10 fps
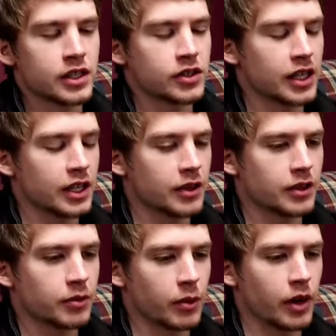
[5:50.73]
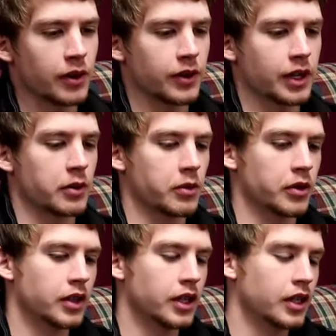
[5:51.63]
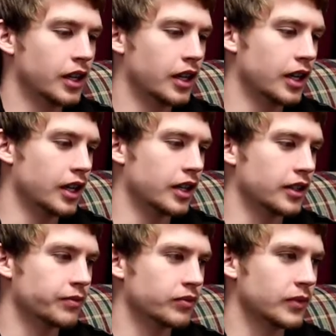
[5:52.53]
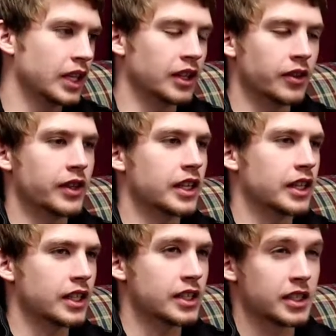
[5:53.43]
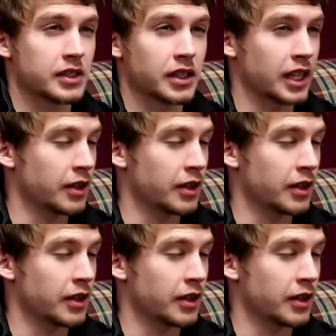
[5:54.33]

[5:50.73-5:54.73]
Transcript: Yesterday, my wife and I, we were uh, in Leviticus.